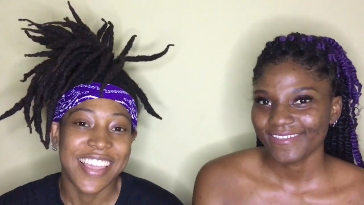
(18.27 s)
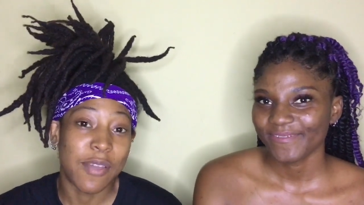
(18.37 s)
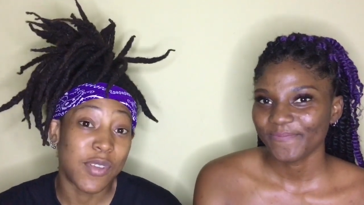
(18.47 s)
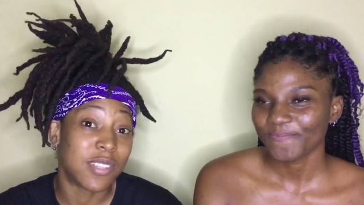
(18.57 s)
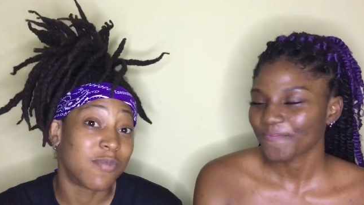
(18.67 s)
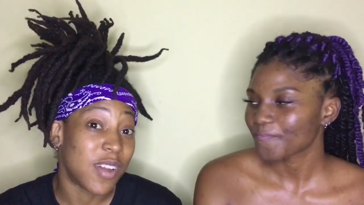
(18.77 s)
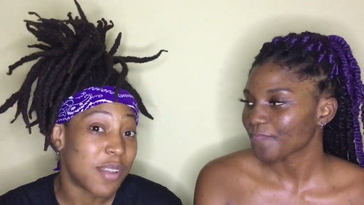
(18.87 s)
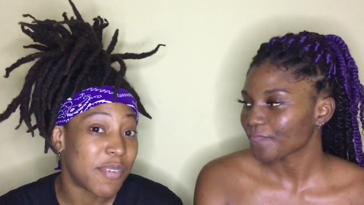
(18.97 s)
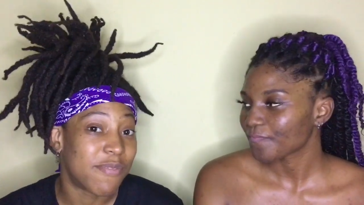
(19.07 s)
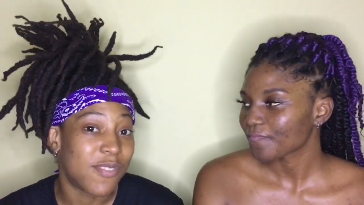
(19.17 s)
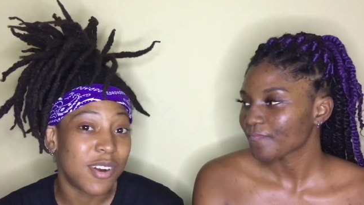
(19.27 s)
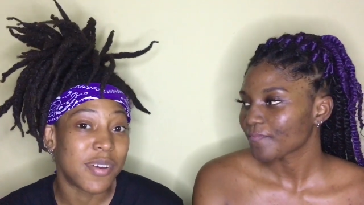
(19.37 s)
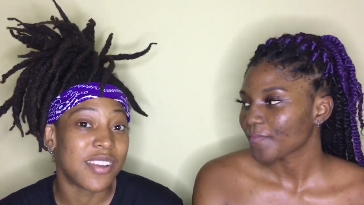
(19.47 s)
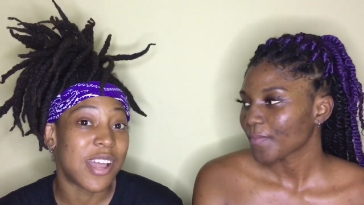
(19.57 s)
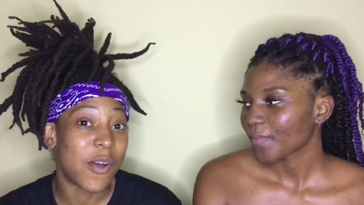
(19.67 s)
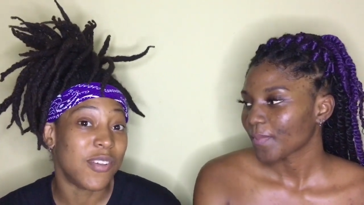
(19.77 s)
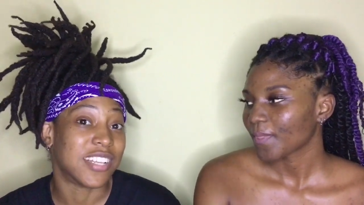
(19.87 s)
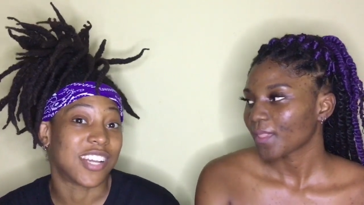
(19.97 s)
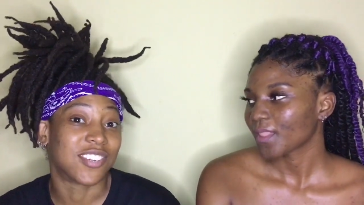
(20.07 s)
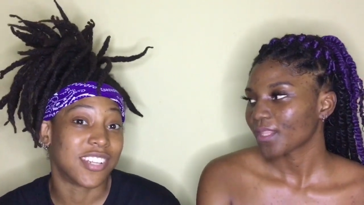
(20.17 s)
Speaker 1: It was funny before, but now
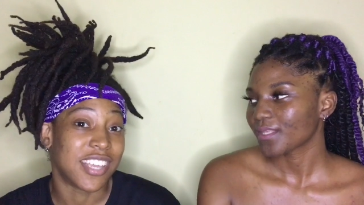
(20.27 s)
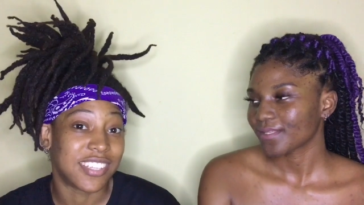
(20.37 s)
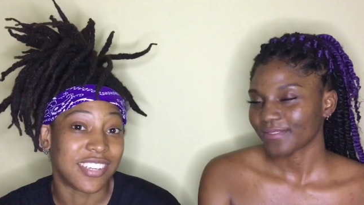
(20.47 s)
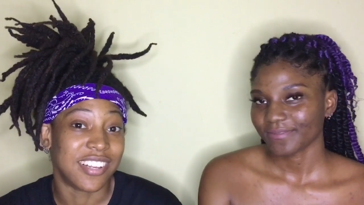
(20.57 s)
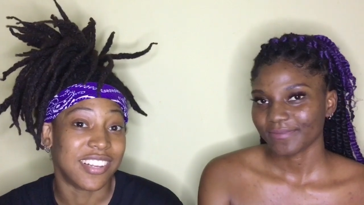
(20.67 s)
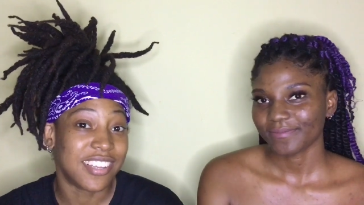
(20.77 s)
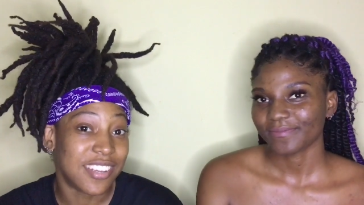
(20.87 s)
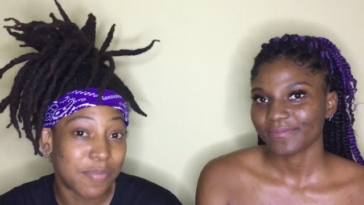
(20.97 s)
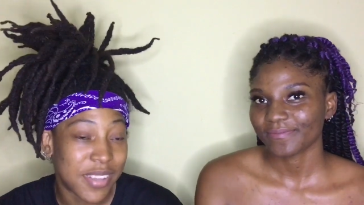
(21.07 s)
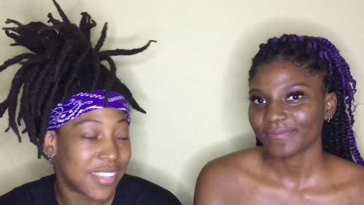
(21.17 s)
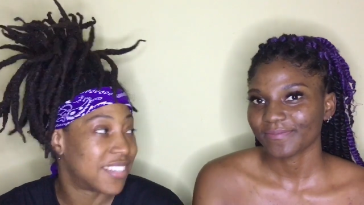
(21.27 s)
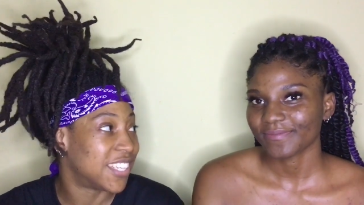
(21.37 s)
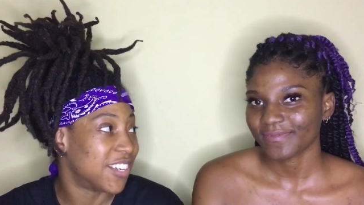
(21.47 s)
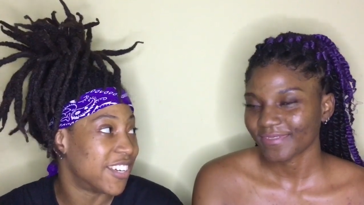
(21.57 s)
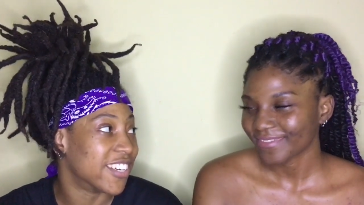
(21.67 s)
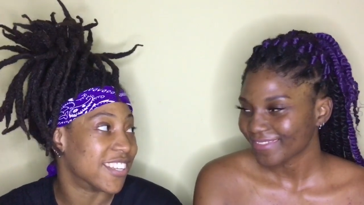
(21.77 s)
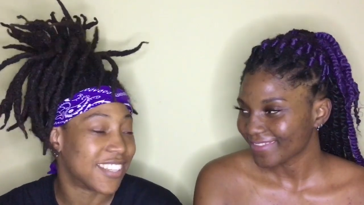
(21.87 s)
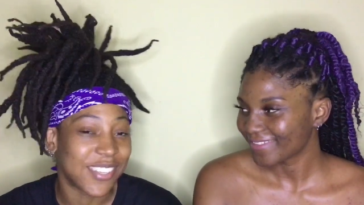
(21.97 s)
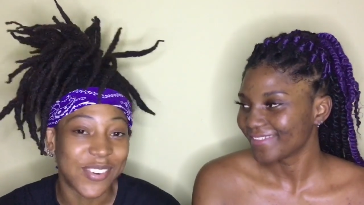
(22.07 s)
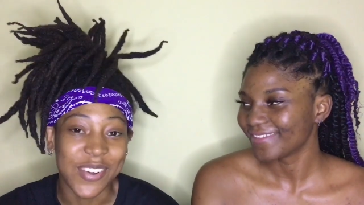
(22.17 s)
it's actually getting a little bit serious.
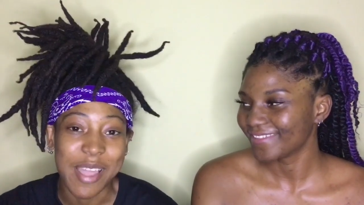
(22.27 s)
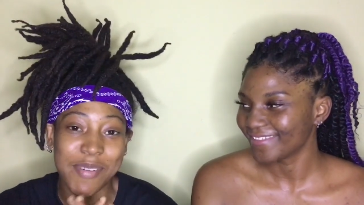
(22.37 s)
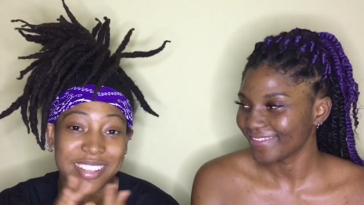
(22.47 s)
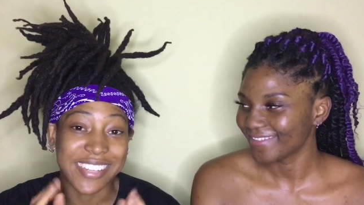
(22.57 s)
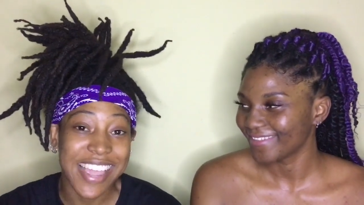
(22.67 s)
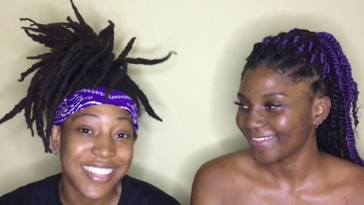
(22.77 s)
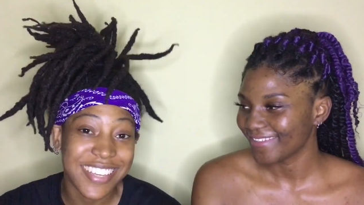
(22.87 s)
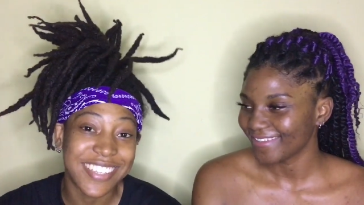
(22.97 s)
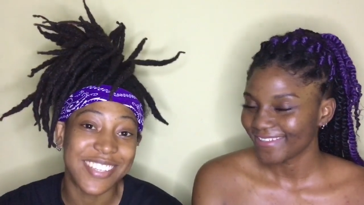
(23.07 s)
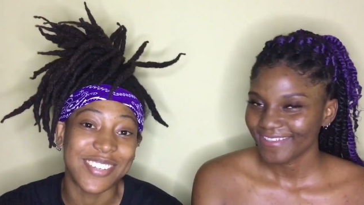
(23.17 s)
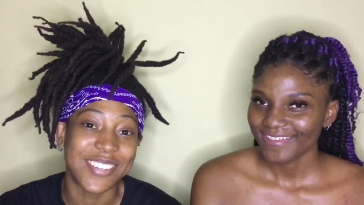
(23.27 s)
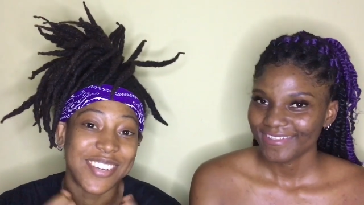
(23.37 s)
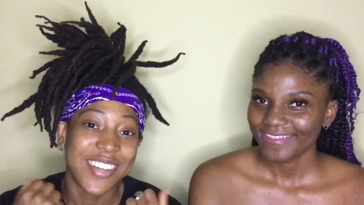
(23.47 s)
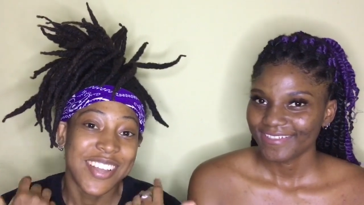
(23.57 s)
So I'm excited to